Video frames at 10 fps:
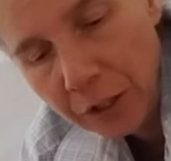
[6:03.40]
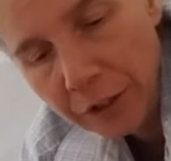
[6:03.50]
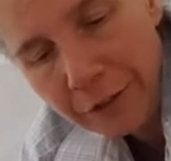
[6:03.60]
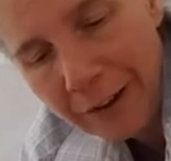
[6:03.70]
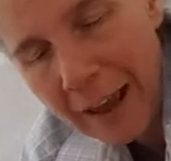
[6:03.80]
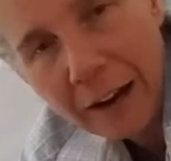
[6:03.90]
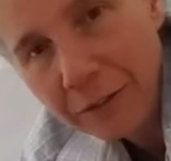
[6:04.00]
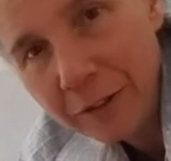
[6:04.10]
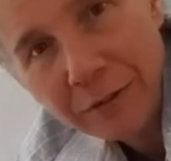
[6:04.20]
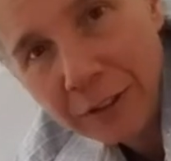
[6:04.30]
You know, you don't
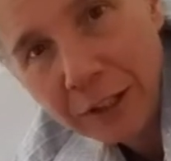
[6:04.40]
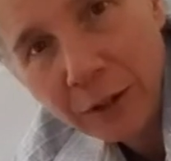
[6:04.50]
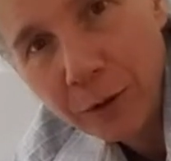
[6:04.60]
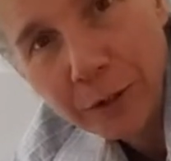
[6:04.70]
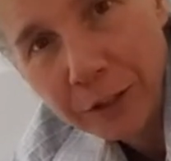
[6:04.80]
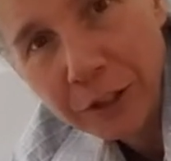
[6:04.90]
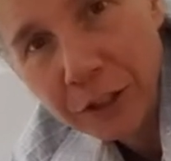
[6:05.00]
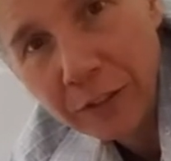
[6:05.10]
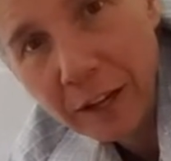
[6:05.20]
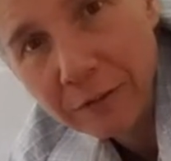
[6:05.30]
have to fill it a 1/4
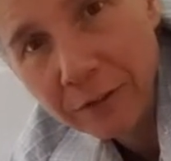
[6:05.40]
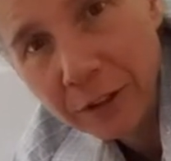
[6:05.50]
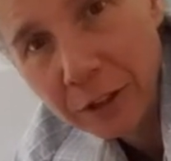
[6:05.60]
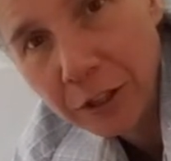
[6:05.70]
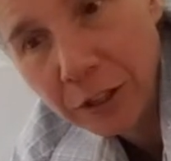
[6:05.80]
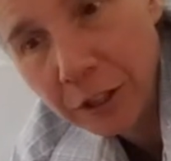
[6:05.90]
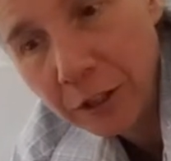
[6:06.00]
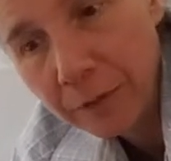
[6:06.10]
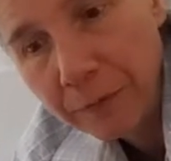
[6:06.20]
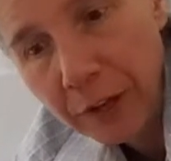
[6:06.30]
inch on that first, you
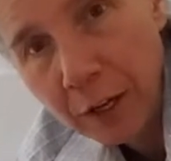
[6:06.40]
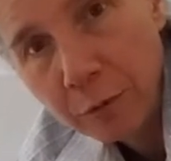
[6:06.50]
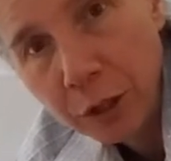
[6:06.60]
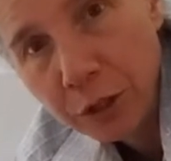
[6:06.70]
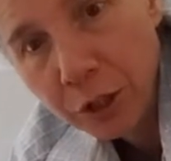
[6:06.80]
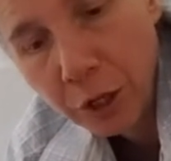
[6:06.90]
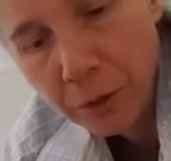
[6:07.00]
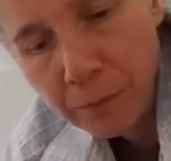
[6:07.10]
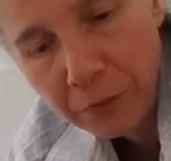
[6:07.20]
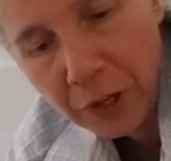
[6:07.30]
know, hand brush
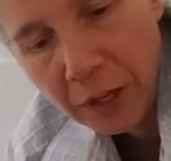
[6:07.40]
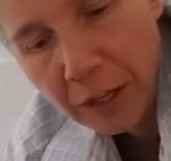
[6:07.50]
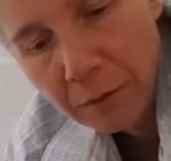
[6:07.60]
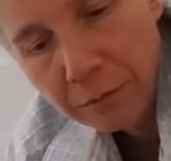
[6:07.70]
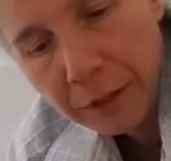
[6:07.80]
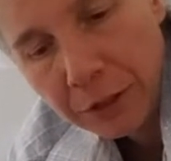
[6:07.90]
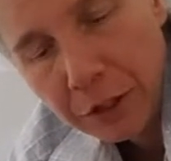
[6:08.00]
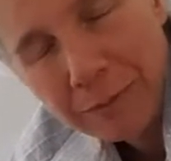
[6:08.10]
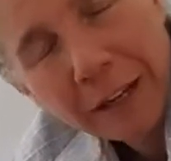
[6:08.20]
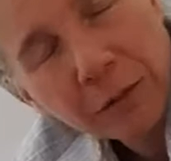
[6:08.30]
coat, but
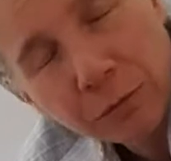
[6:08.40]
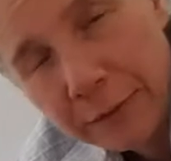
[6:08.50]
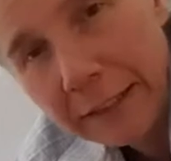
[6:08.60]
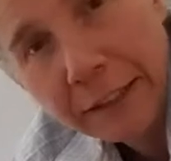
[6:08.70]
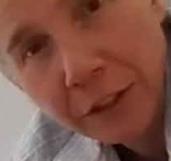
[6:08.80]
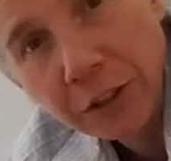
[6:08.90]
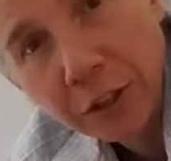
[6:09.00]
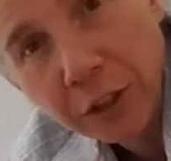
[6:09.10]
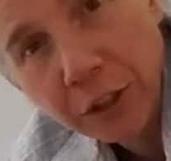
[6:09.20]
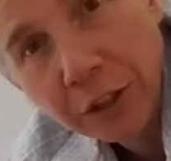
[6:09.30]
just make really good
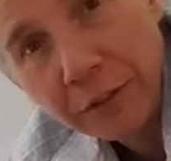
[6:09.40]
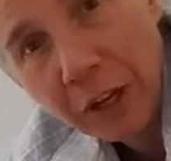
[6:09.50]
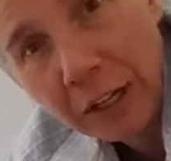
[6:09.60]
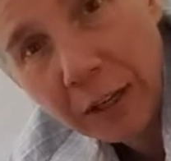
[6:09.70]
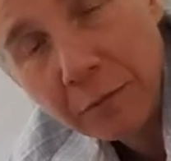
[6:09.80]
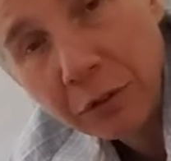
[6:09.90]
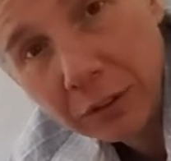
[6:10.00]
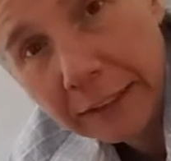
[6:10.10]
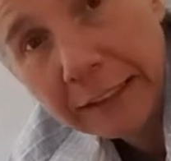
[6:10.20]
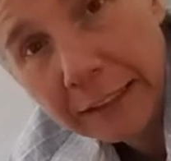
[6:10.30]
and sure you've got it
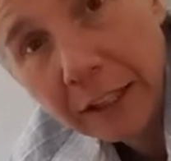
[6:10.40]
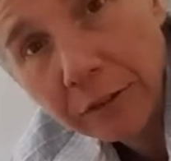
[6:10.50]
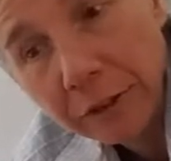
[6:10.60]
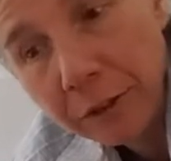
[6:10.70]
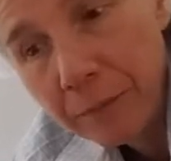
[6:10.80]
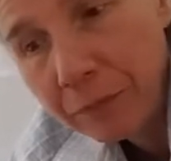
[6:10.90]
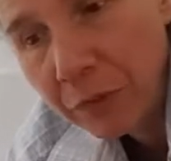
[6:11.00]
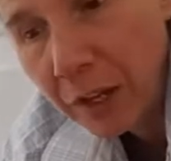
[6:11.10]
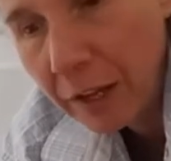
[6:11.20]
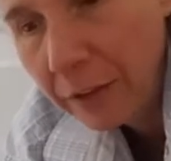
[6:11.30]
completely covered.
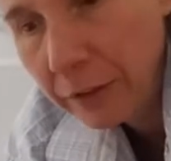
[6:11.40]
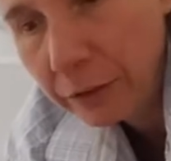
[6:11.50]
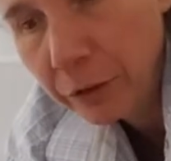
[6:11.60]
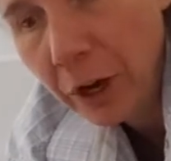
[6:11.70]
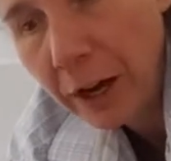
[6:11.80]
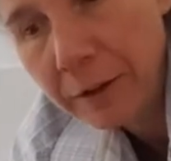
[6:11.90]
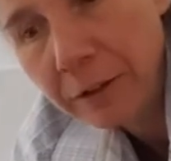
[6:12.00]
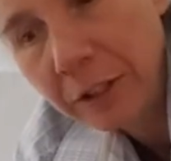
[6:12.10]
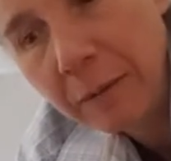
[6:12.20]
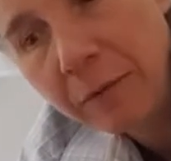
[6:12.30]
This knot,
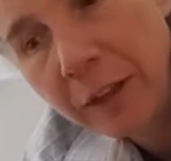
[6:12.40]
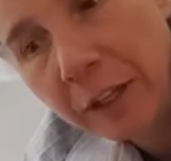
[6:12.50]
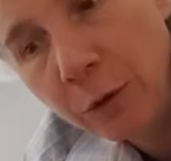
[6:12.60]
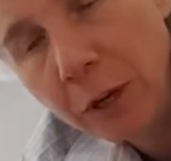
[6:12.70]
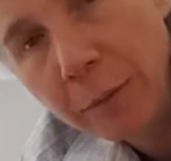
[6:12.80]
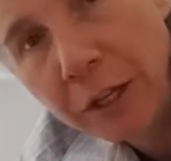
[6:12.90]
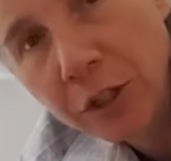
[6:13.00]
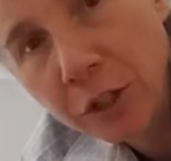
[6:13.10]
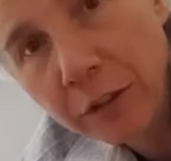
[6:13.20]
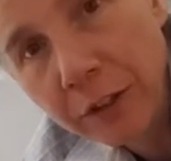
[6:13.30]
same thing. You want to
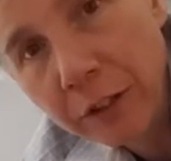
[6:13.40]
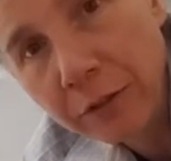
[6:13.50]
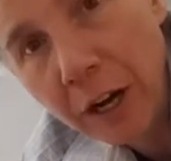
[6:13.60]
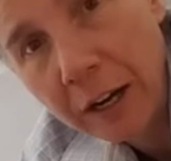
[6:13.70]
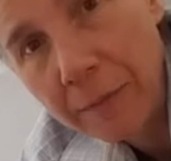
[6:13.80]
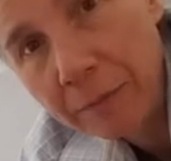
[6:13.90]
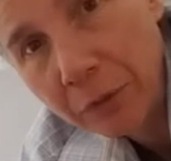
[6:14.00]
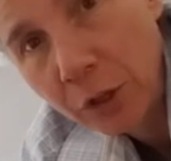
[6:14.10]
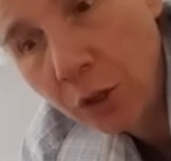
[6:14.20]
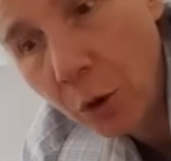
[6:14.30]
make sure that you've got it
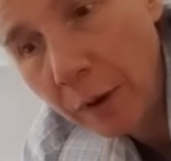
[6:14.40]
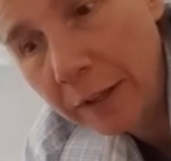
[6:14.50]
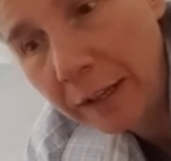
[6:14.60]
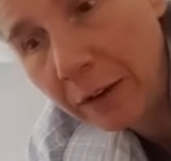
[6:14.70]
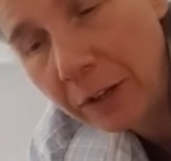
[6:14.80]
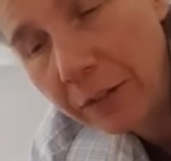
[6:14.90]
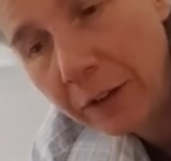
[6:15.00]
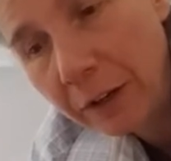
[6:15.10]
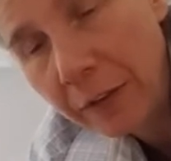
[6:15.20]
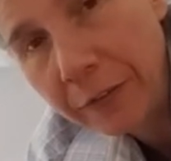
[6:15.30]
going down in
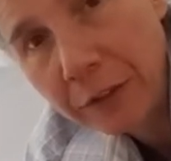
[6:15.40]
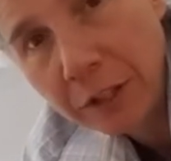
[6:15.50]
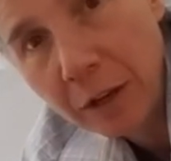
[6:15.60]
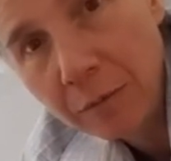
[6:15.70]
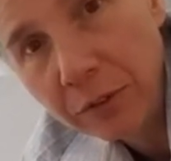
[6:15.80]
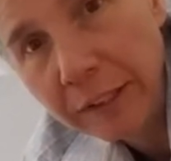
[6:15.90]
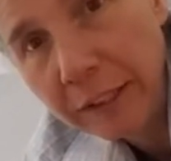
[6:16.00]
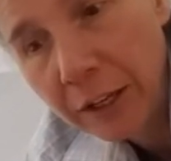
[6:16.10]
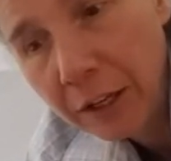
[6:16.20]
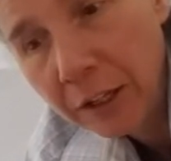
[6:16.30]
there and that there's a
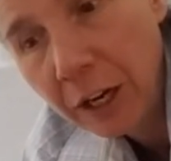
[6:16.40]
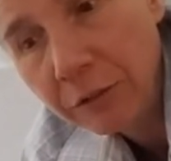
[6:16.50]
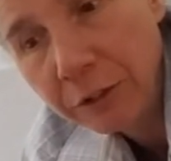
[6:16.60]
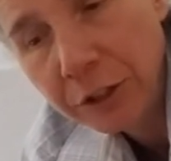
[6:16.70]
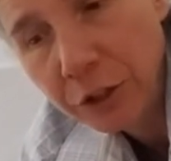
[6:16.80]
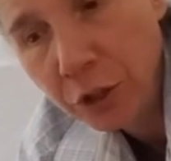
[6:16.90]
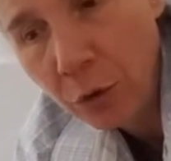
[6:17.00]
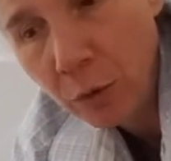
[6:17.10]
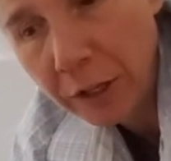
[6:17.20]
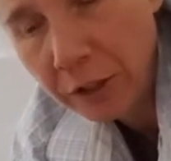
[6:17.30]
complete coverage. You
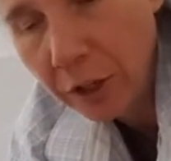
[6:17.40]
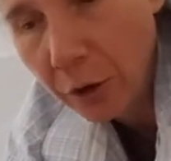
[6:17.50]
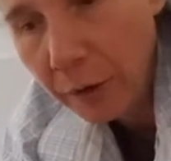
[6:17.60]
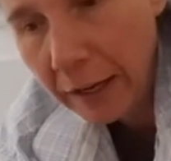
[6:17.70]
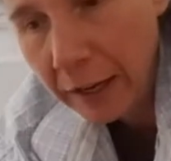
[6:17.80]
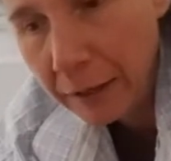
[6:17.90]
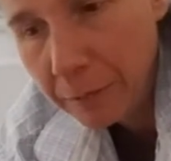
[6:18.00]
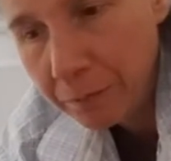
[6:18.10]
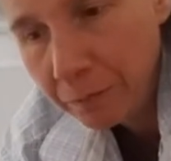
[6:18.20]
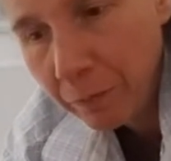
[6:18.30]
don't want it to go
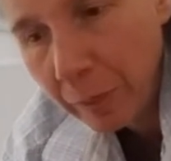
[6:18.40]
in